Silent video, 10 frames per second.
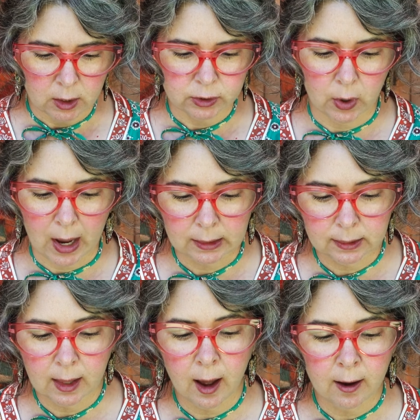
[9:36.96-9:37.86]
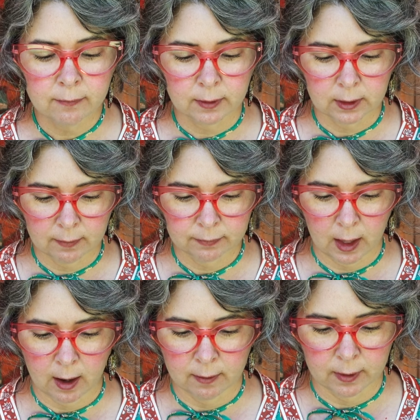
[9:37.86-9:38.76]
So I love, love,
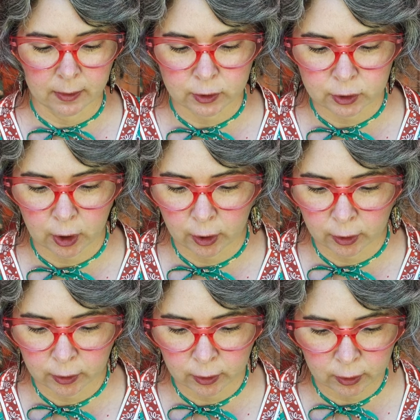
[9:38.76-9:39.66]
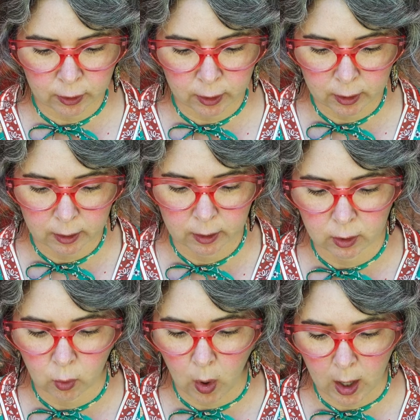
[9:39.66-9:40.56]
love the Turner
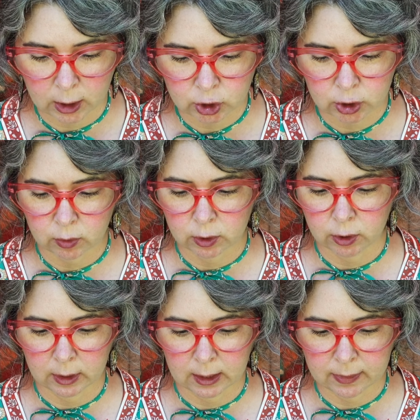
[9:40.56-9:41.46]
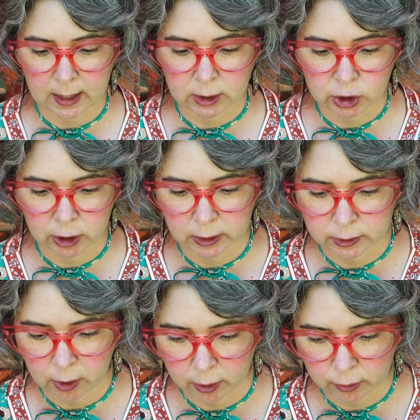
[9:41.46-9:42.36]
gouache. You can get that at
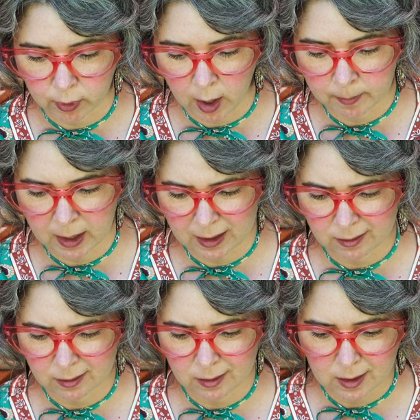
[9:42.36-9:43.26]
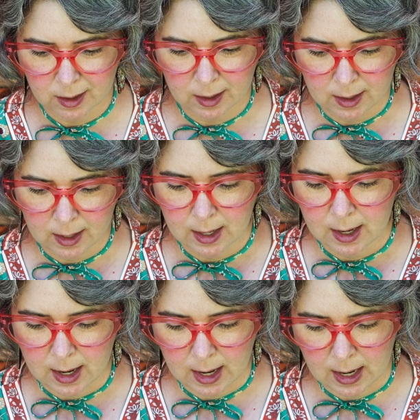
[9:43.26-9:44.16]
Jerry's Art-O-Rama,
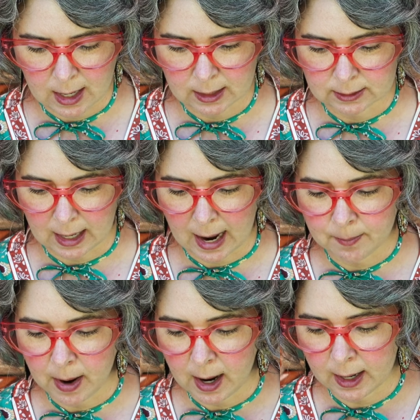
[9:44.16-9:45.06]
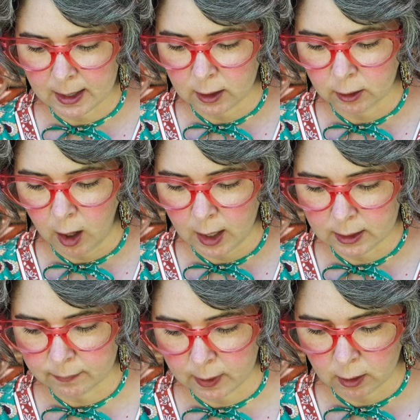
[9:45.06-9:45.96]
and I buy a
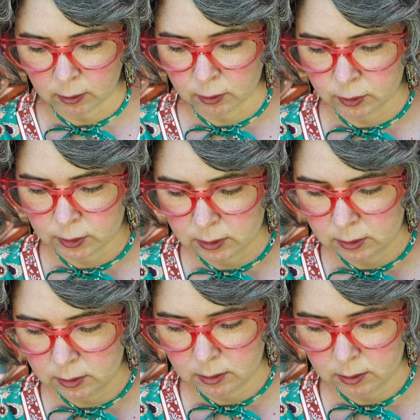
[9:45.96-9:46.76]
lot of colors